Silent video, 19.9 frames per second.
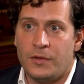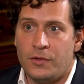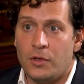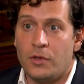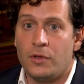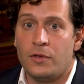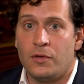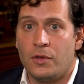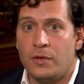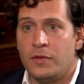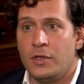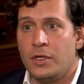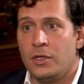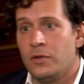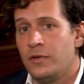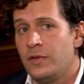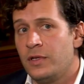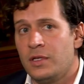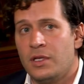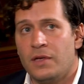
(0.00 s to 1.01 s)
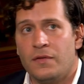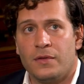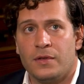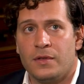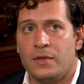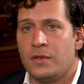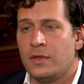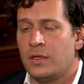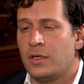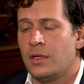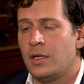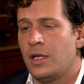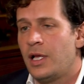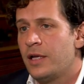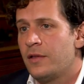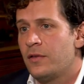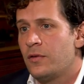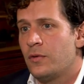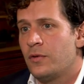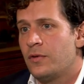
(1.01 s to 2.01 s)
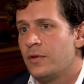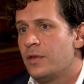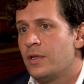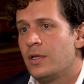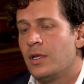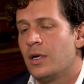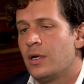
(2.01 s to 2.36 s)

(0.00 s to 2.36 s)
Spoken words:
Yeah, so if they're using different light sources that